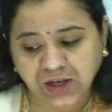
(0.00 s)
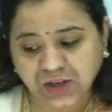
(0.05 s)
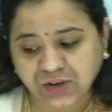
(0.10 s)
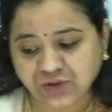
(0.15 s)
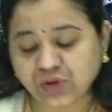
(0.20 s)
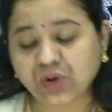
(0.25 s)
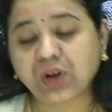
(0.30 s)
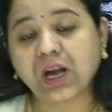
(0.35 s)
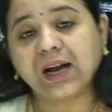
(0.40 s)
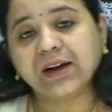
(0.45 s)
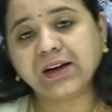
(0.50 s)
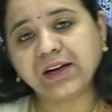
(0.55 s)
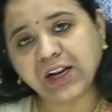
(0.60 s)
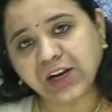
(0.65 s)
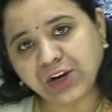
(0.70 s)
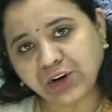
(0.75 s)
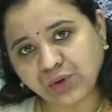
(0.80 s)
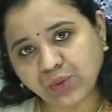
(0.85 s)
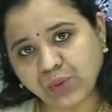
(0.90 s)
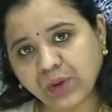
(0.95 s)
So
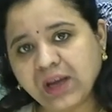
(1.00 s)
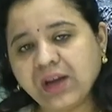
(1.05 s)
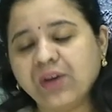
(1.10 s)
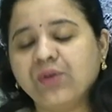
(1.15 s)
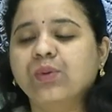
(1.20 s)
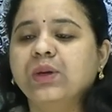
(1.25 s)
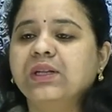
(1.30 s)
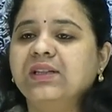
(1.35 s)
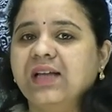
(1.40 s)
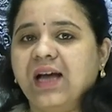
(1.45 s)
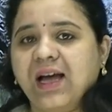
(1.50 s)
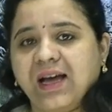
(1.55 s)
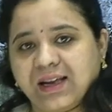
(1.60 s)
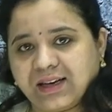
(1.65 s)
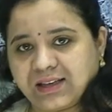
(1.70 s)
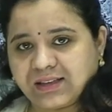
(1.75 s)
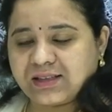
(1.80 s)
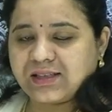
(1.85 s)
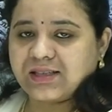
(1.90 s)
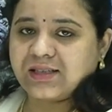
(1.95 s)
continuing with
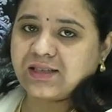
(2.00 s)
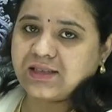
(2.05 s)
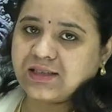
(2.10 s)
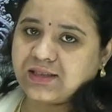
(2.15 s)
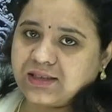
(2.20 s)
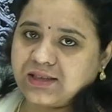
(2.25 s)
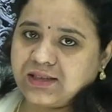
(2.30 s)
that,